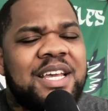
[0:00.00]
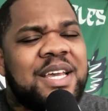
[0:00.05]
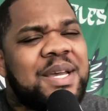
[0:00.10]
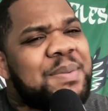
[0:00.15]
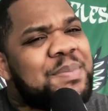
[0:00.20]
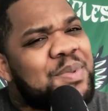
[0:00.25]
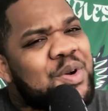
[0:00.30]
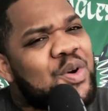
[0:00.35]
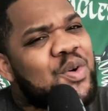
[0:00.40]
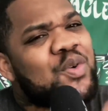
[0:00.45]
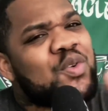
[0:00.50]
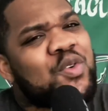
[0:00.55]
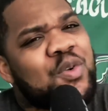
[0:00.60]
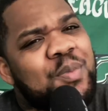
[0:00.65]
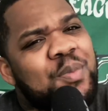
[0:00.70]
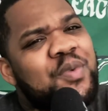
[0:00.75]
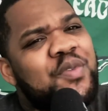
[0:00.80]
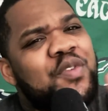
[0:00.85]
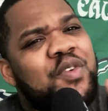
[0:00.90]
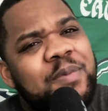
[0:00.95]
But hold on,
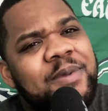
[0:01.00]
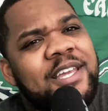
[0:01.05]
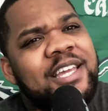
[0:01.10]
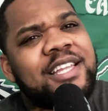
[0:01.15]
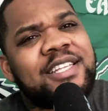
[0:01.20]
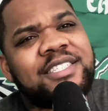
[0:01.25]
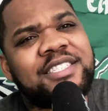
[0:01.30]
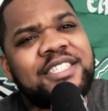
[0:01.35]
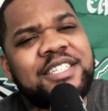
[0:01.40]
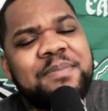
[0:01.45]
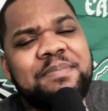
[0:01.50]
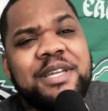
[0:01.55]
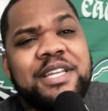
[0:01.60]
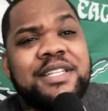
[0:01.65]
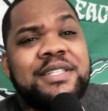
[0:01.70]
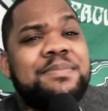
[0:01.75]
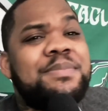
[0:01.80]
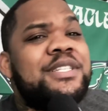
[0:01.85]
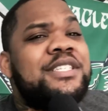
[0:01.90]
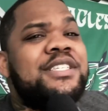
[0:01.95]
before we get into the meat
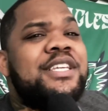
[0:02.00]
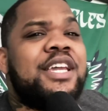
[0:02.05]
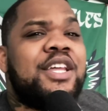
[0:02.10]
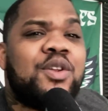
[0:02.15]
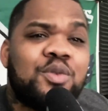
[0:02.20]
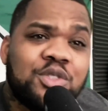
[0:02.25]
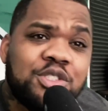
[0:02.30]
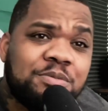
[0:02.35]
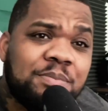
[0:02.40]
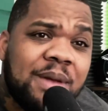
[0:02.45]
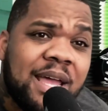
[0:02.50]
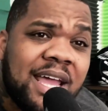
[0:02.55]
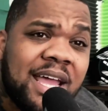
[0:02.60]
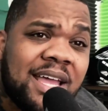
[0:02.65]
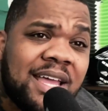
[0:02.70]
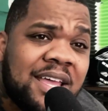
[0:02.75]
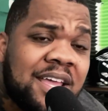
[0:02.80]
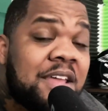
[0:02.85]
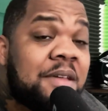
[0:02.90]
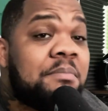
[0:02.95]
and potatoes, man,
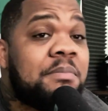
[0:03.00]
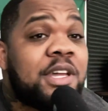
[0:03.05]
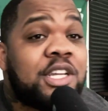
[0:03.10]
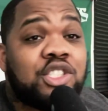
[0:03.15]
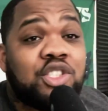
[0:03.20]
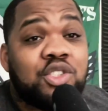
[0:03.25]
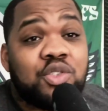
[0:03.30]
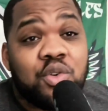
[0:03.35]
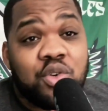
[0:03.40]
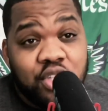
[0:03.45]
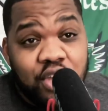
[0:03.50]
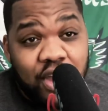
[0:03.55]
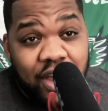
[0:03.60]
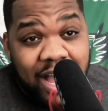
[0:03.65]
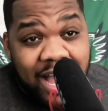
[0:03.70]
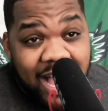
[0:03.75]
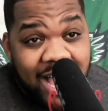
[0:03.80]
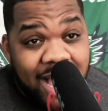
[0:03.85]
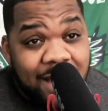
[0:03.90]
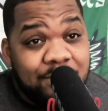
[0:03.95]
make sure y'all
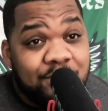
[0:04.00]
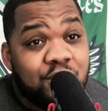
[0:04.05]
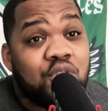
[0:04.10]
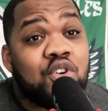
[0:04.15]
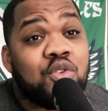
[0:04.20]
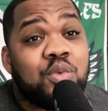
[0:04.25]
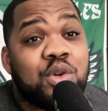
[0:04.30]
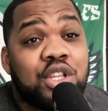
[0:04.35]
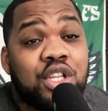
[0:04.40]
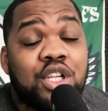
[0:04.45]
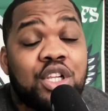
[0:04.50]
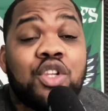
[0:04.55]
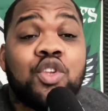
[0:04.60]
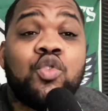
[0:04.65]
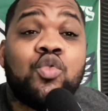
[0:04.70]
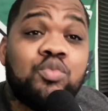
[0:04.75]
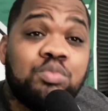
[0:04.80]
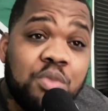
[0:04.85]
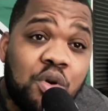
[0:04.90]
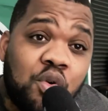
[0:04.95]
hop on with the
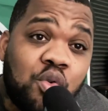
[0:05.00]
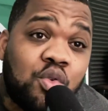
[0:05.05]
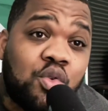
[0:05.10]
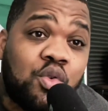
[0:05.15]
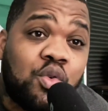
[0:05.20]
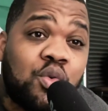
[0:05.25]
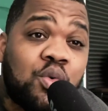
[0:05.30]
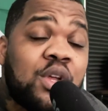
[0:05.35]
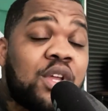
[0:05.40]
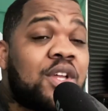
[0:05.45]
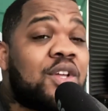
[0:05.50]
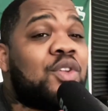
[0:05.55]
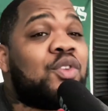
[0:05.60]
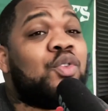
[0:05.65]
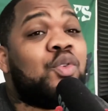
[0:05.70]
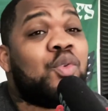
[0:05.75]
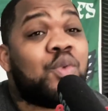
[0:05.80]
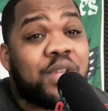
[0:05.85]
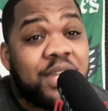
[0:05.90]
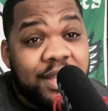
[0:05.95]
Loop Mogul.
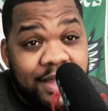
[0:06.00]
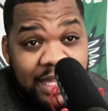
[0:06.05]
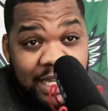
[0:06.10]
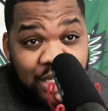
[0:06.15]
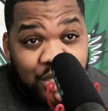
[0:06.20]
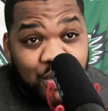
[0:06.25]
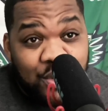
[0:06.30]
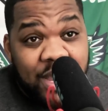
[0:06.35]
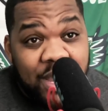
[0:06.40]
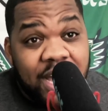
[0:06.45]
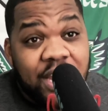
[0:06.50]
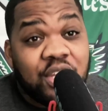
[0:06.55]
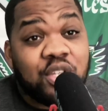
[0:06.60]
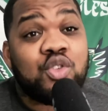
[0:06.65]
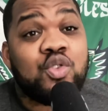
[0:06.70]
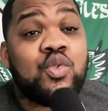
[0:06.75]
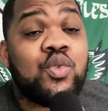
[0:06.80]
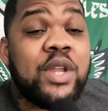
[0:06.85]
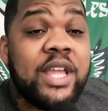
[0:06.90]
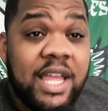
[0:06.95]
Do your thing you gotta
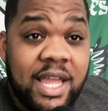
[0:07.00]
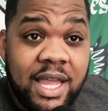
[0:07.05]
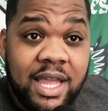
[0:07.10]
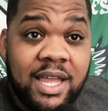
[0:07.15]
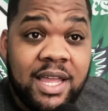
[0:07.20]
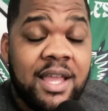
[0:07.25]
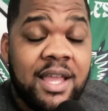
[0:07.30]
do there.